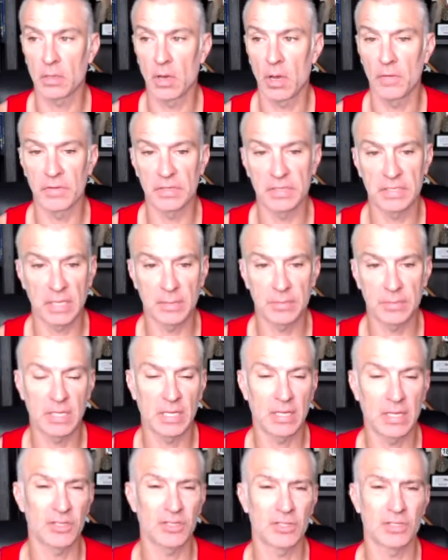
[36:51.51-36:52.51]
on the same
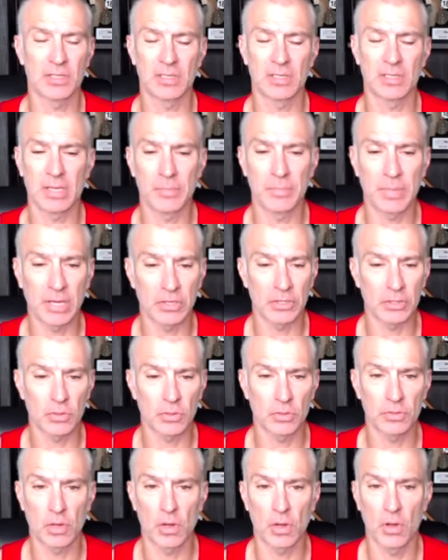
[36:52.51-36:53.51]
stages, the same
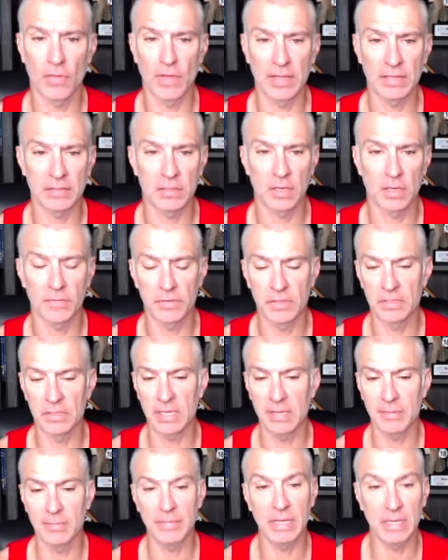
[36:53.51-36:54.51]
pictures, all that stuff, the
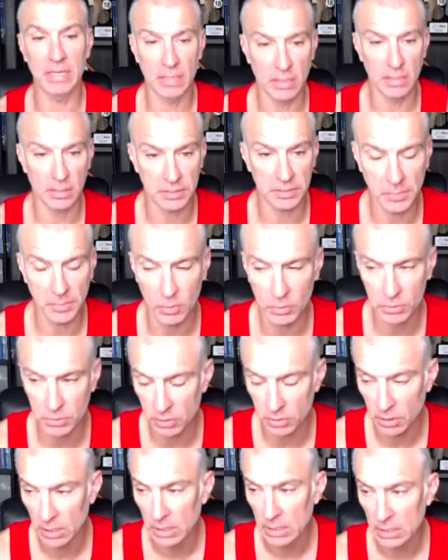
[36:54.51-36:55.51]
same media exposure.